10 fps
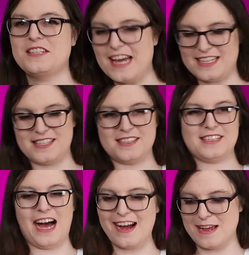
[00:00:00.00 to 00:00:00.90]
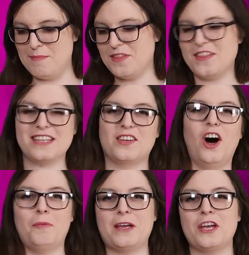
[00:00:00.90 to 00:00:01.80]
Yes, I am in this
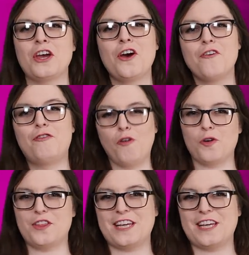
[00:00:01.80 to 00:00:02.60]
hobby for the